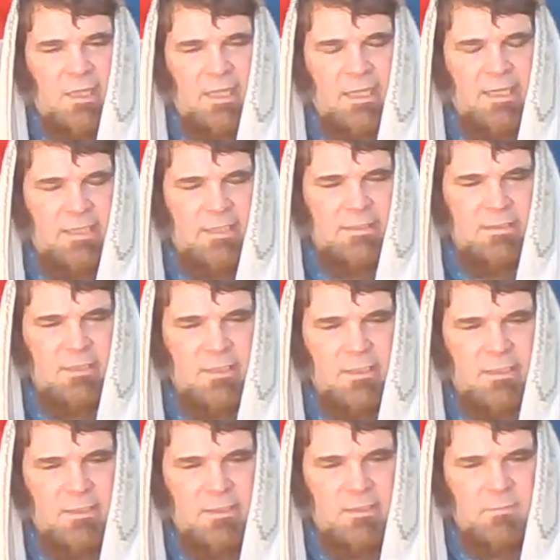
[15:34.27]
and
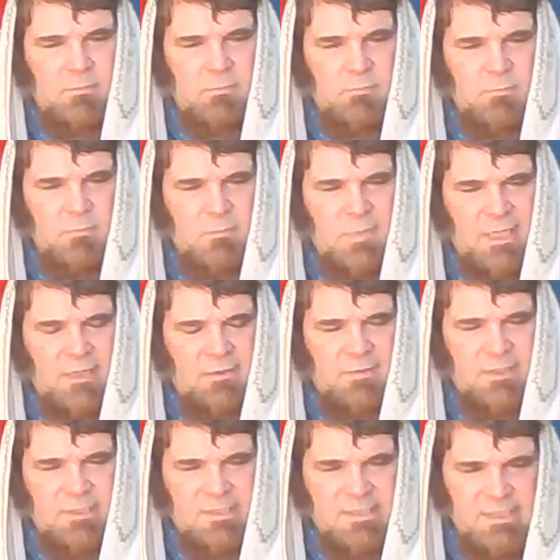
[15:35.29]
um, you know,
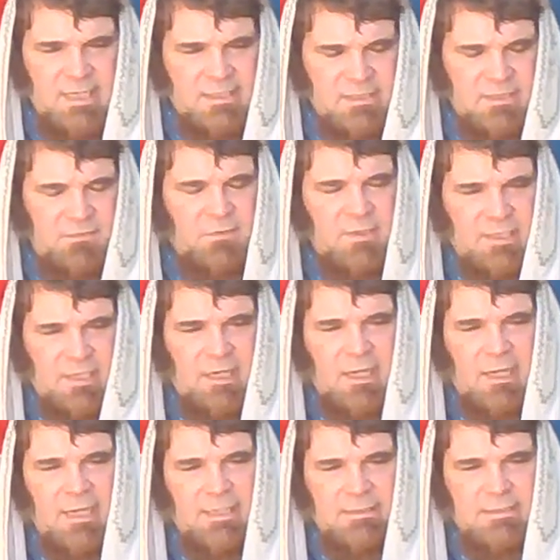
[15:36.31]
the sons
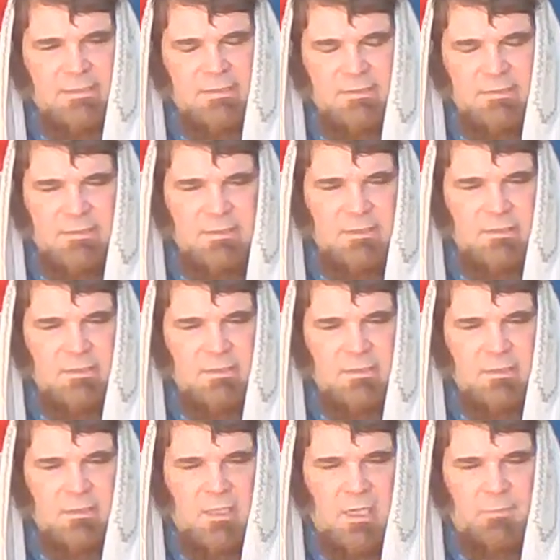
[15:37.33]
forgot
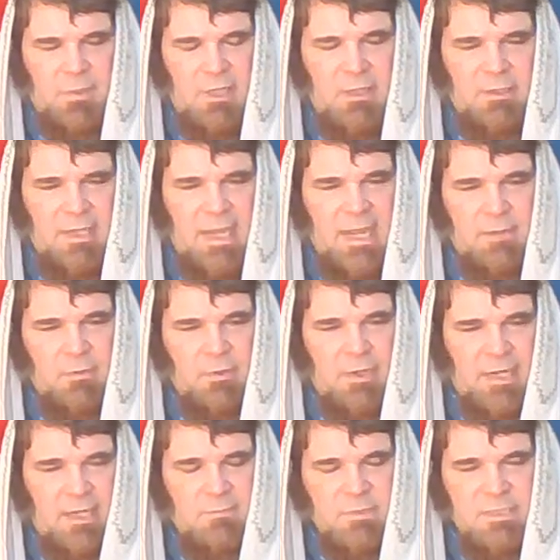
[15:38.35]
about
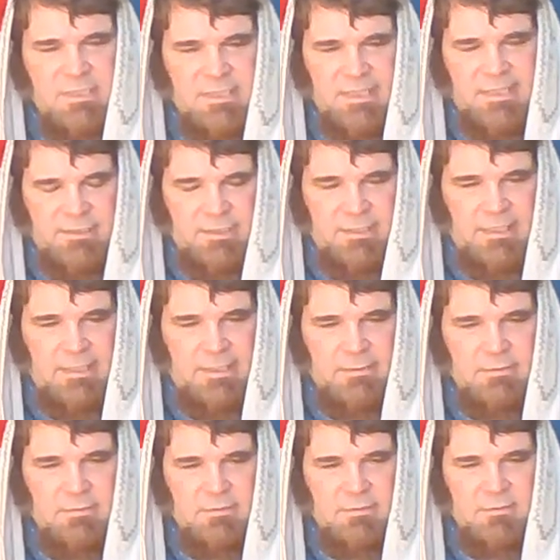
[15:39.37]
Abraham's
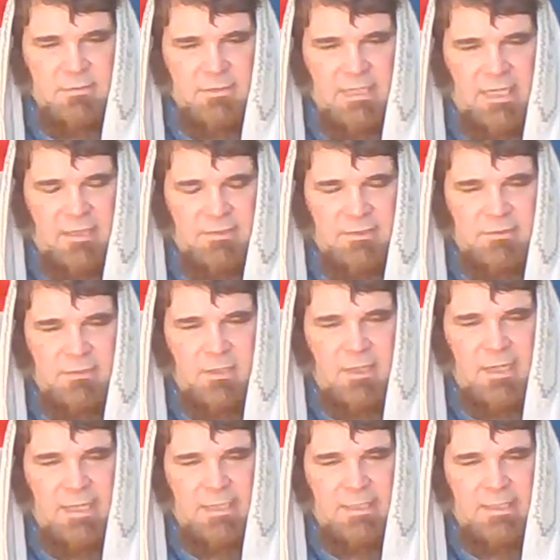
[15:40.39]
teaching down the
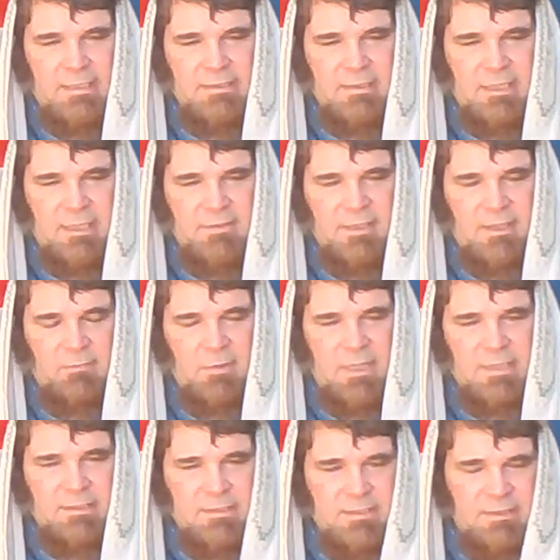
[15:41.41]
line, and and they
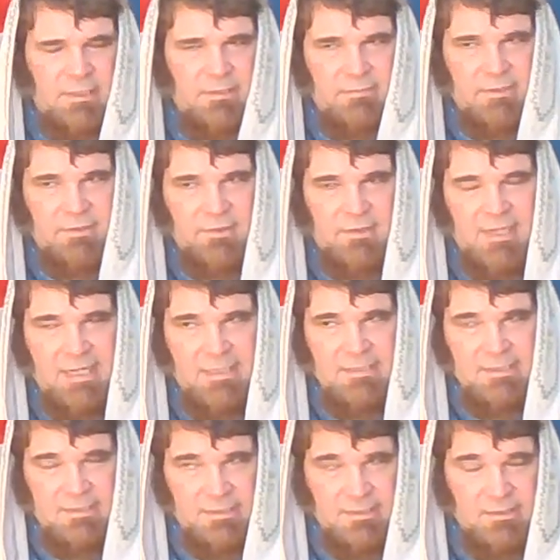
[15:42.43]
went into other
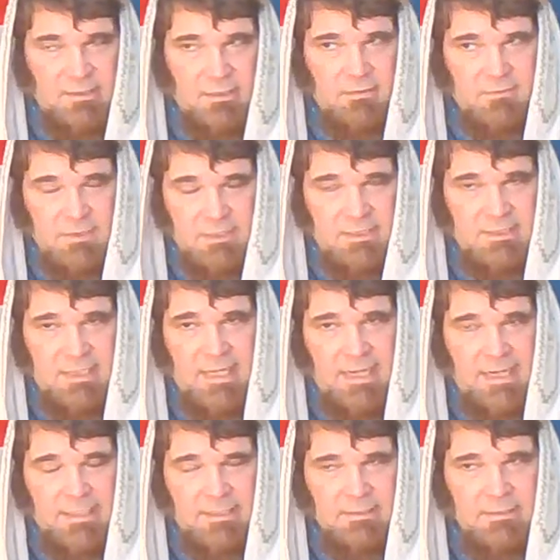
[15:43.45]
things, as you know
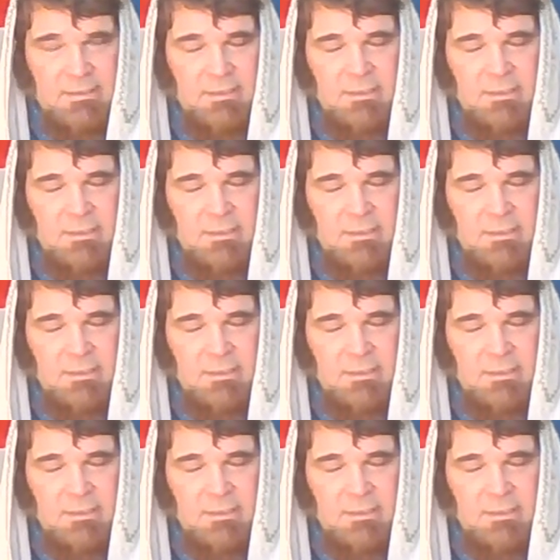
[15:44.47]
today